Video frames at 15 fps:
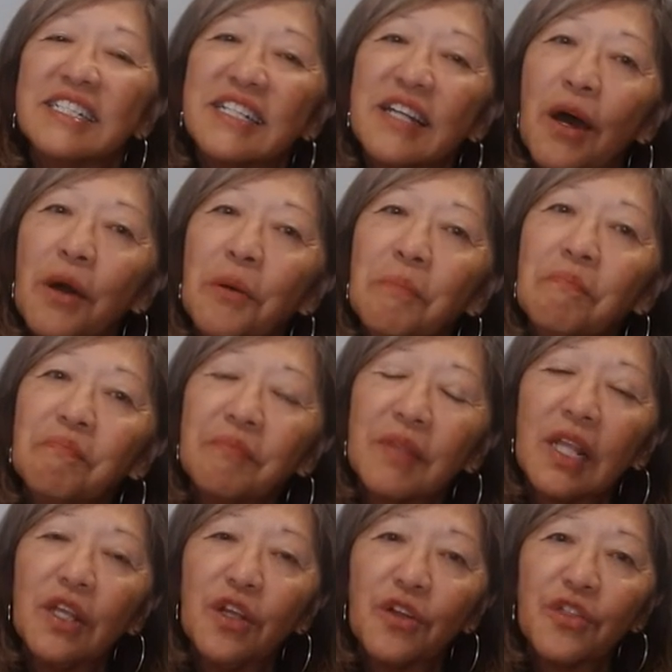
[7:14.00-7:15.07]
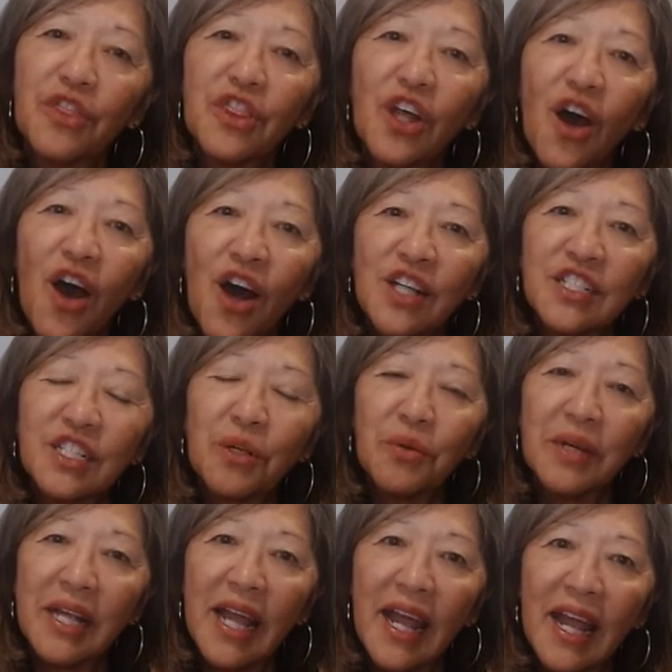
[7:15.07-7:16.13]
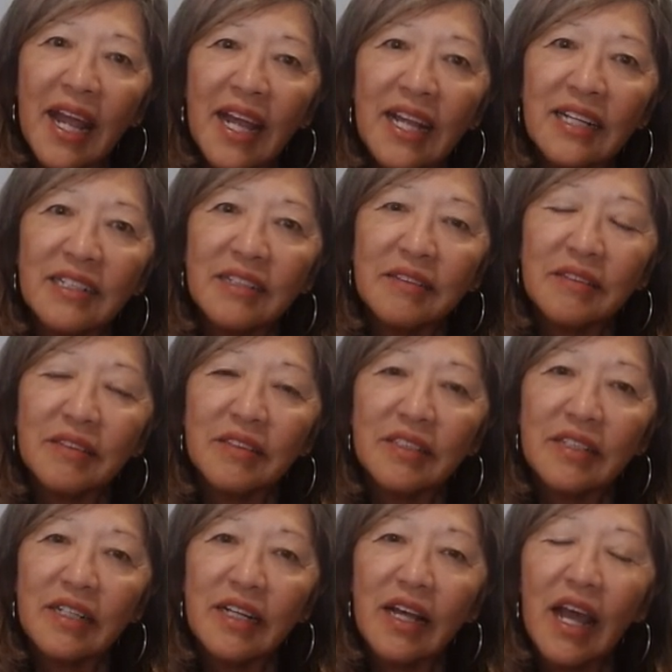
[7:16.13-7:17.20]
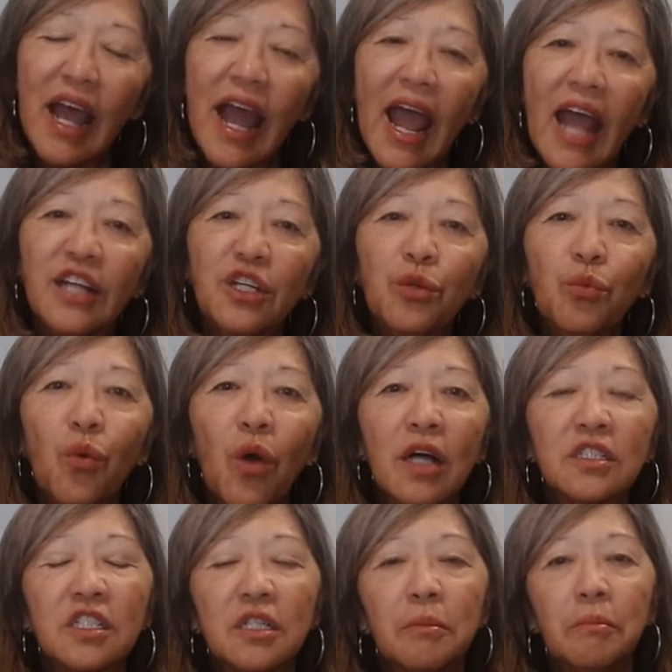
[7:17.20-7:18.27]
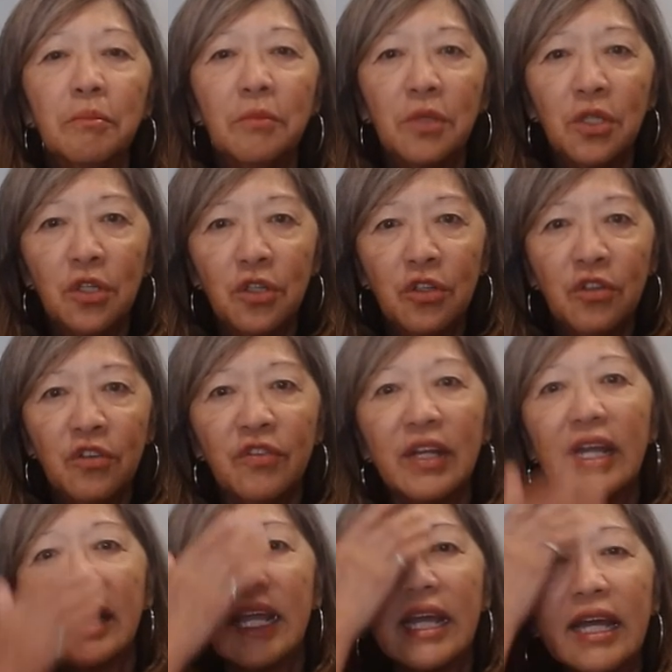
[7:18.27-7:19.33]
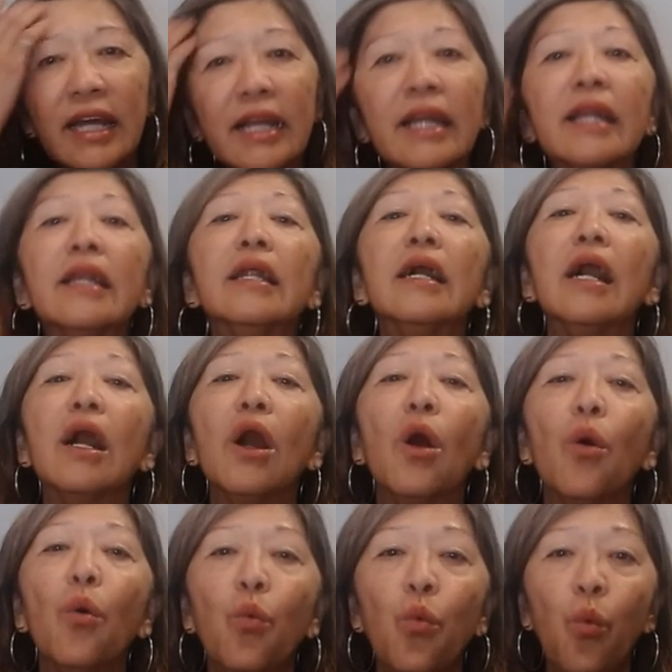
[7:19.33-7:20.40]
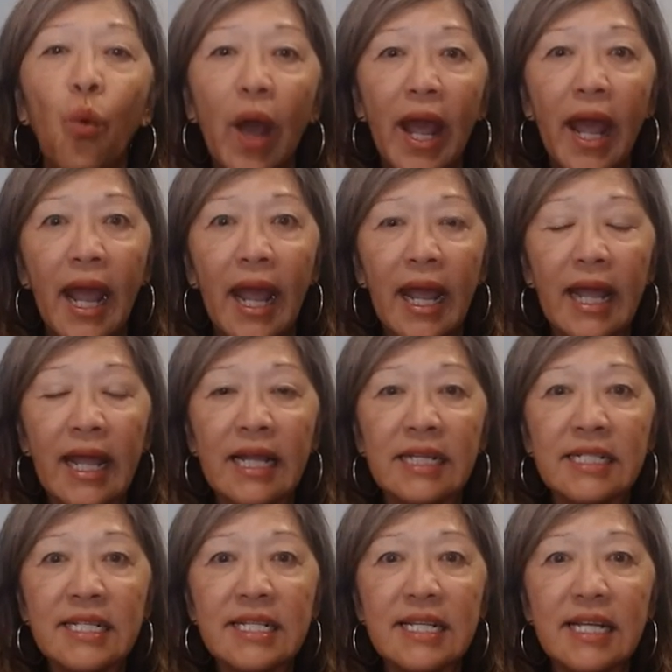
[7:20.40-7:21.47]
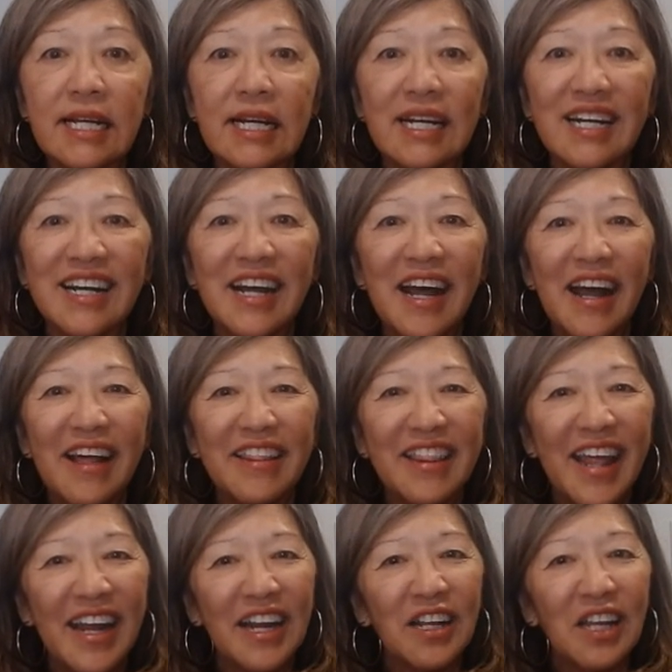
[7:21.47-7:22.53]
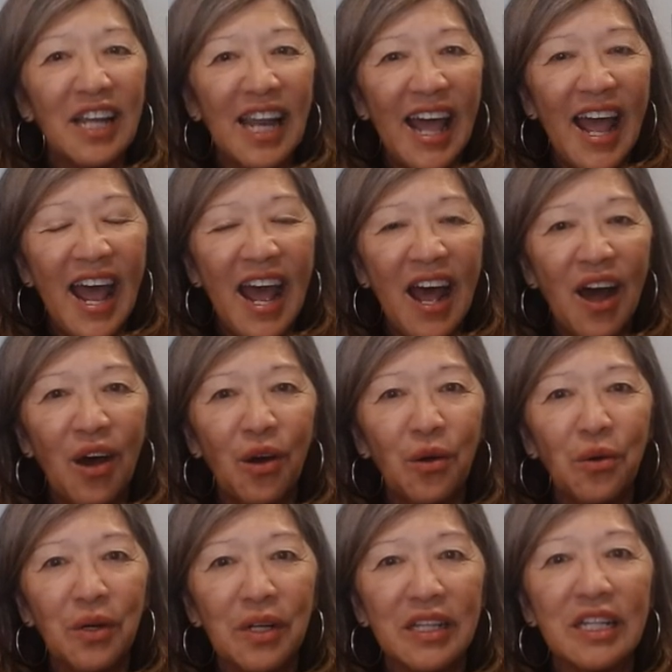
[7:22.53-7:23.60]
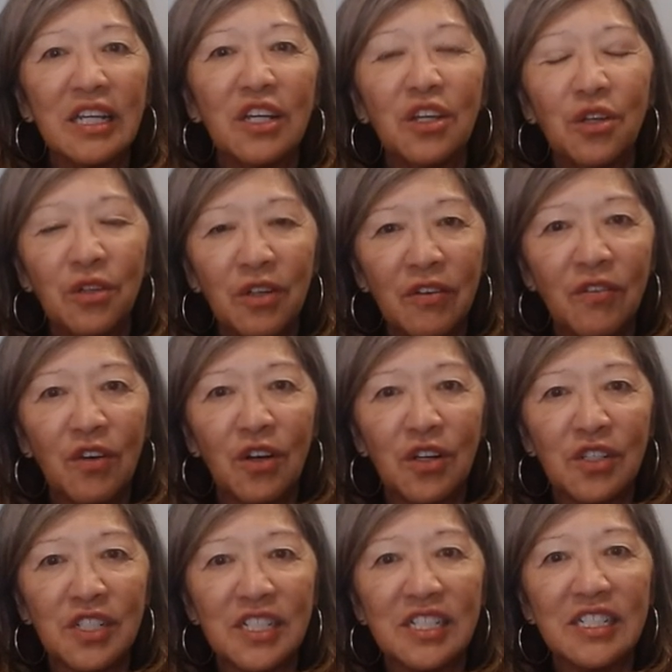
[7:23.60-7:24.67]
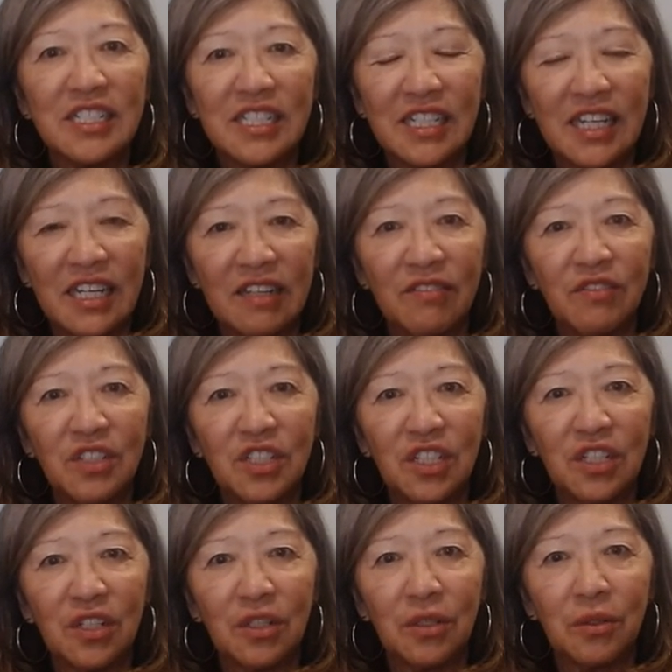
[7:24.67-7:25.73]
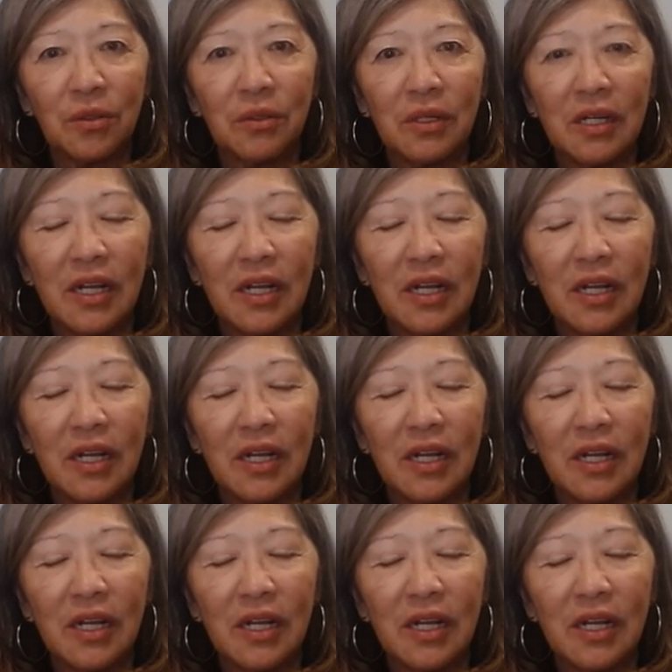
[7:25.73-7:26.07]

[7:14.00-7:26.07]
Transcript: So your thoughts create, and you want to move in ways that allow the universe to give to you.